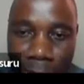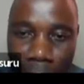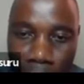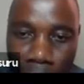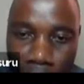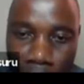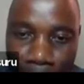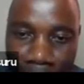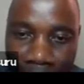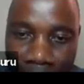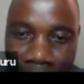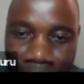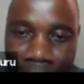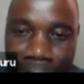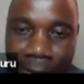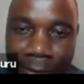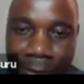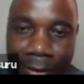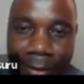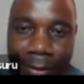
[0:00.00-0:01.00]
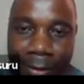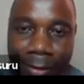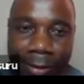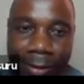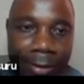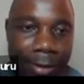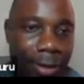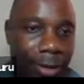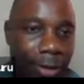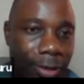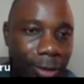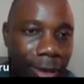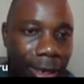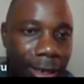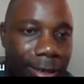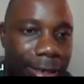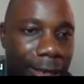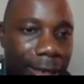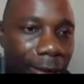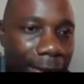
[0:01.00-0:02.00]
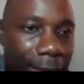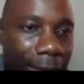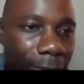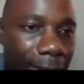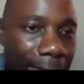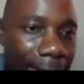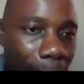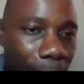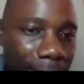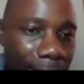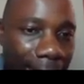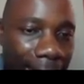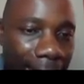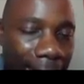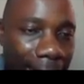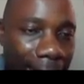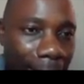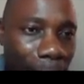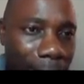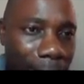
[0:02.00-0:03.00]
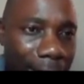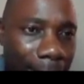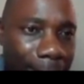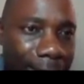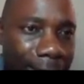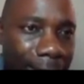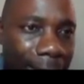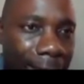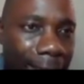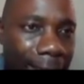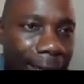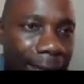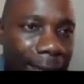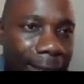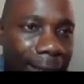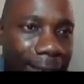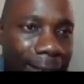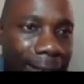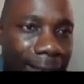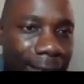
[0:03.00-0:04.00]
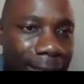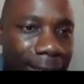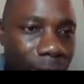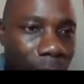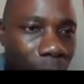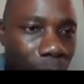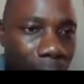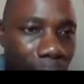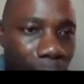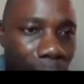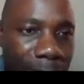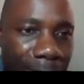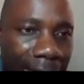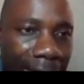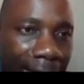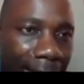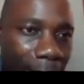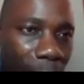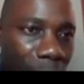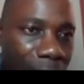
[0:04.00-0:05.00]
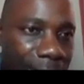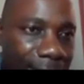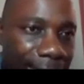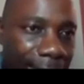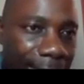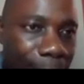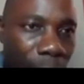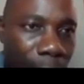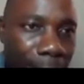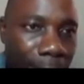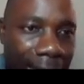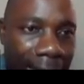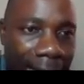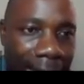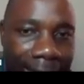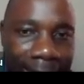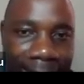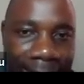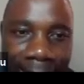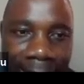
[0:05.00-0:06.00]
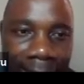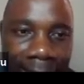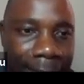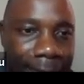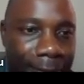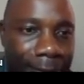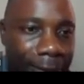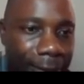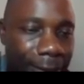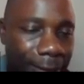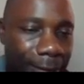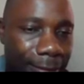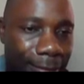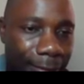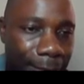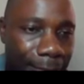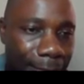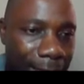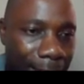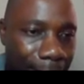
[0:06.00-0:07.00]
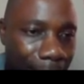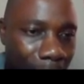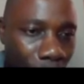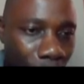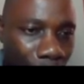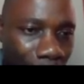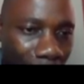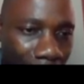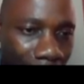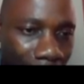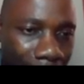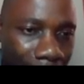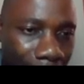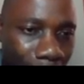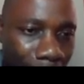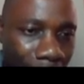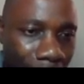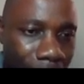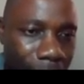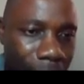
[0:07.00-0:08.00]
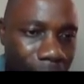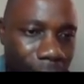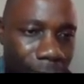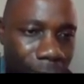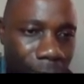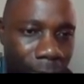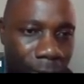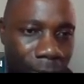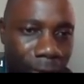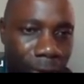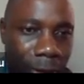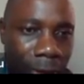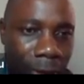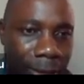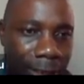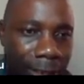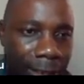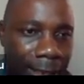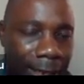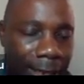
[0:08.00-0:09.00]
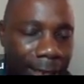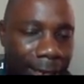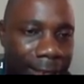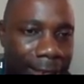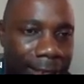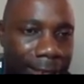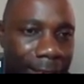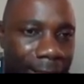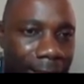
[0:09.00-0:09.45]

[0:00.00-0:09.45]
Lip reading: the third page. Okay, say, okay, I don't like what I have, what I'm seeing here. I think it's not going with my concept or my idea. Maybe let me look for another one. Just click it.